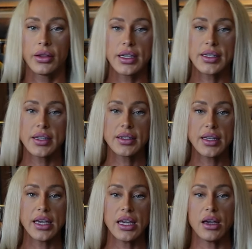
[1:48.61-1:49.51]
this is
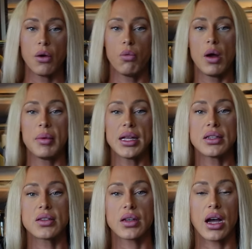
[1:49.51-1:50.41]
the
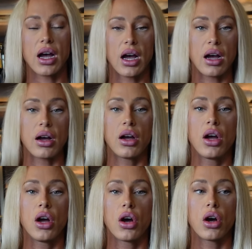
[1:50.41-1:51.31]
women's,
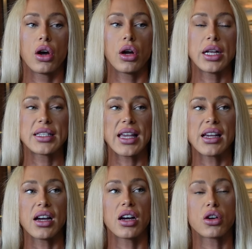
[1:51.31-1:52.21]
it's like
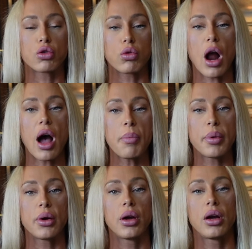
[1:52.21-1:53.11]
a
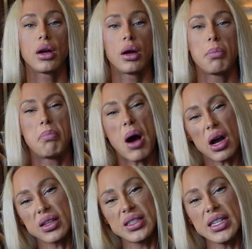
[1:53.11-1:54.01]
crop
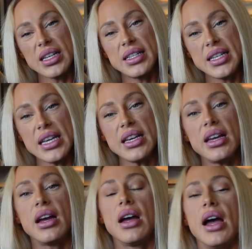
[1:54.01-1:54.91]
boxy
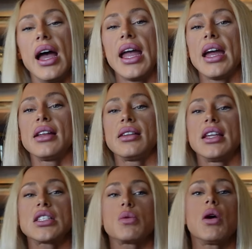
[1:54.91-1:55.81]
tee. And
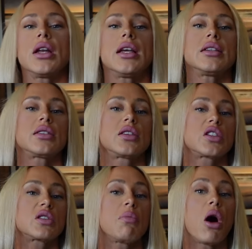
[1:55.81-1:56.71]
this one is the
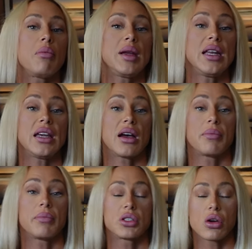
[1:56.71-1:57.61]
small
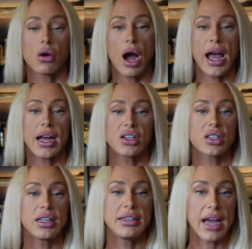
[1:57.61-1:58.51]
medium. So I
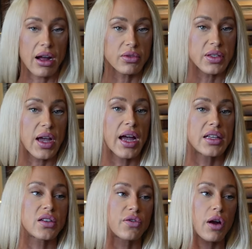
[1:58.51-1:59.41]
actually
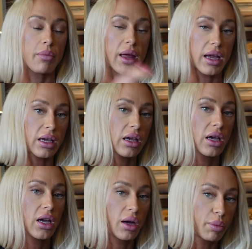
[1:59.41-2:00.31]
downsized from like
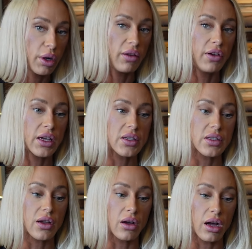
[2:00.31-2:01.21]

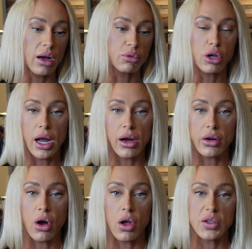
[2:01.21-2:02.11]
previous try-on
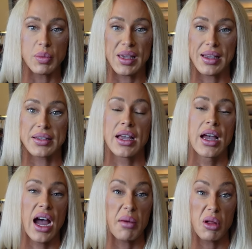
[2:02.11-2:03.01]
hauls because
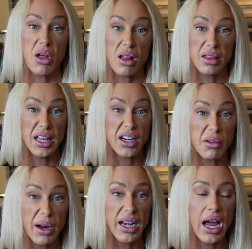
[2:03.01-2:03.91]
I'm a lot leaner
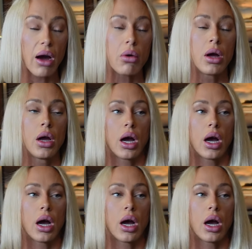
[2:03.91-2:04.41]
right now.